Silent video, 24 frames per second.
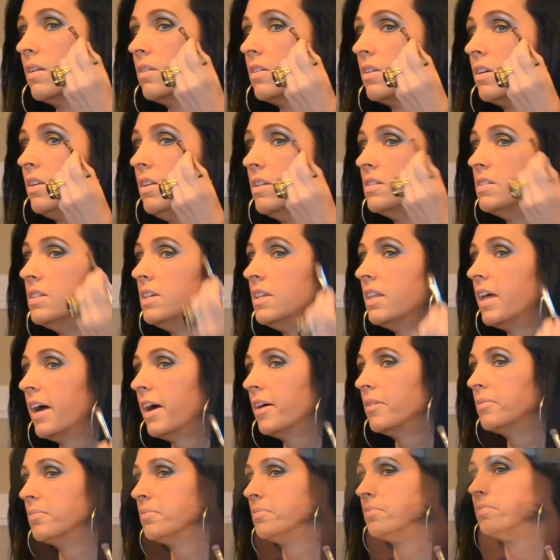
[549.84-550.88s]
Can you see
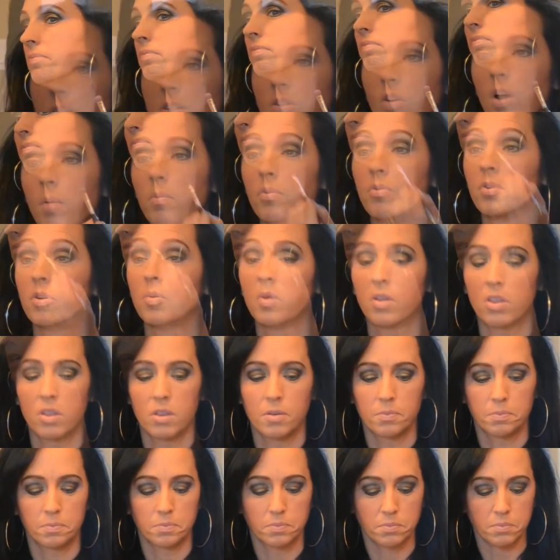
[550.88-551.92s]
that? So I'm through
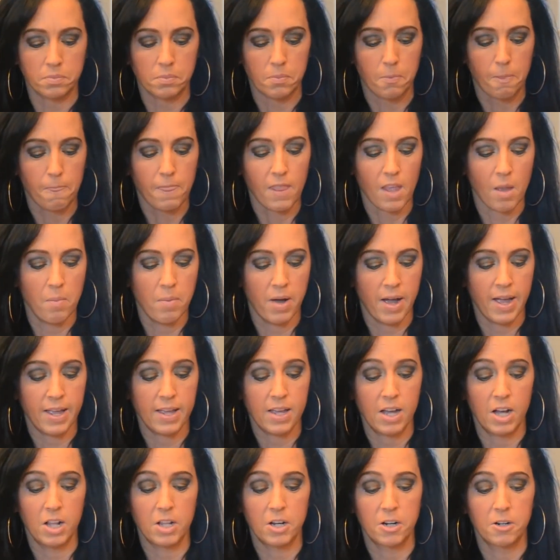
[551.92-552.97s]
with my eye
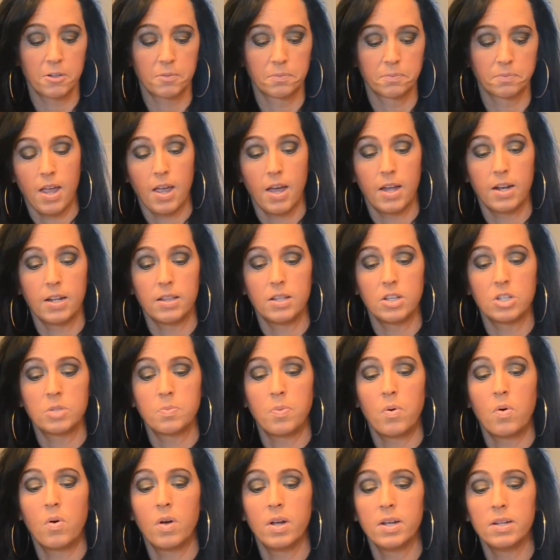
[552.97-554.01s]
color. And at this
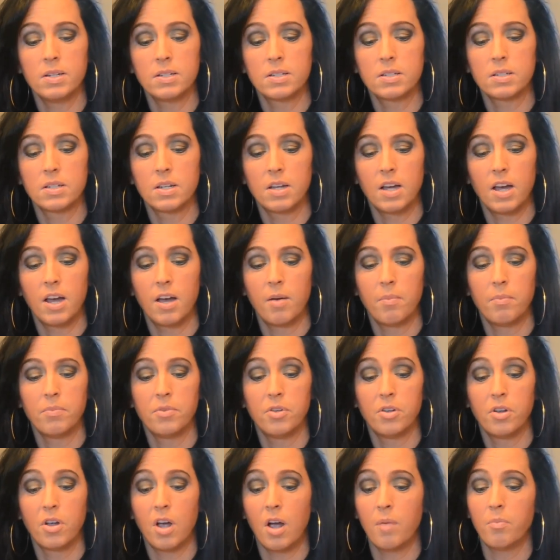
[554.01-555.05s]
point,
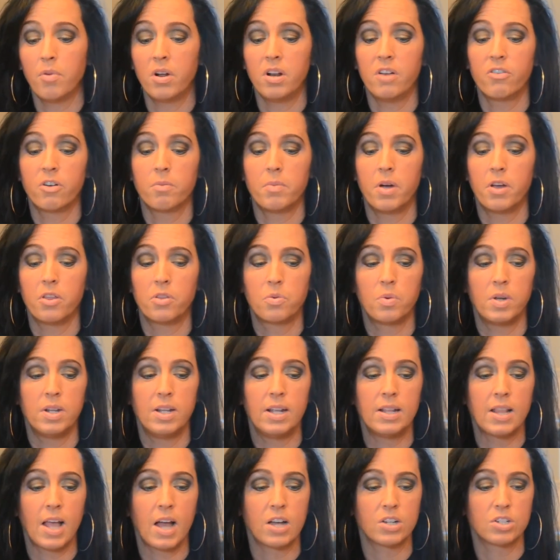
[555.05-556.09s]
I'm ready for my
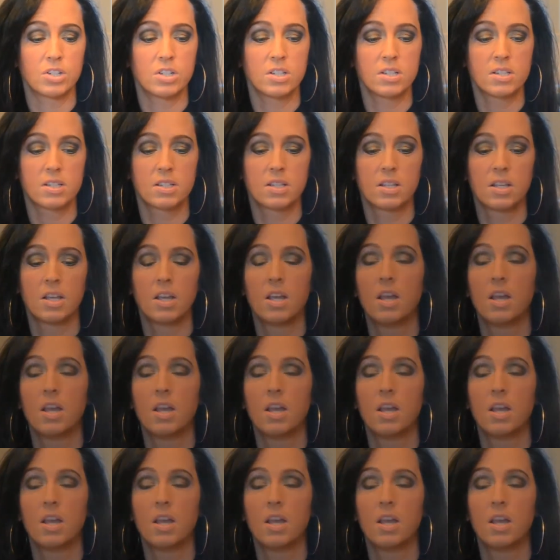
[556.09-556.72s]
3D lashes.